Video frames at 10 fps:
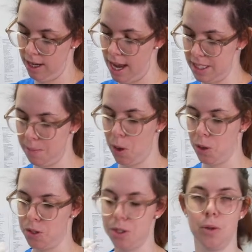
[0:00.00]
as
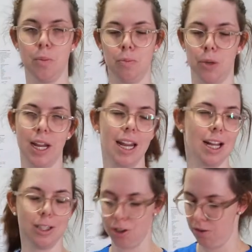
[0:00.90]
opposed to bringing
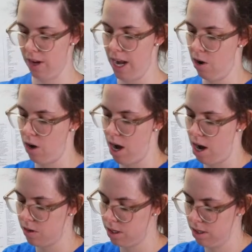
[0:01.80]
a lot of air
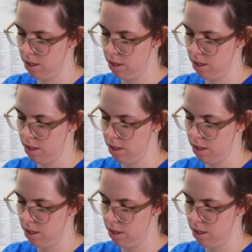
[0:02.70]
out.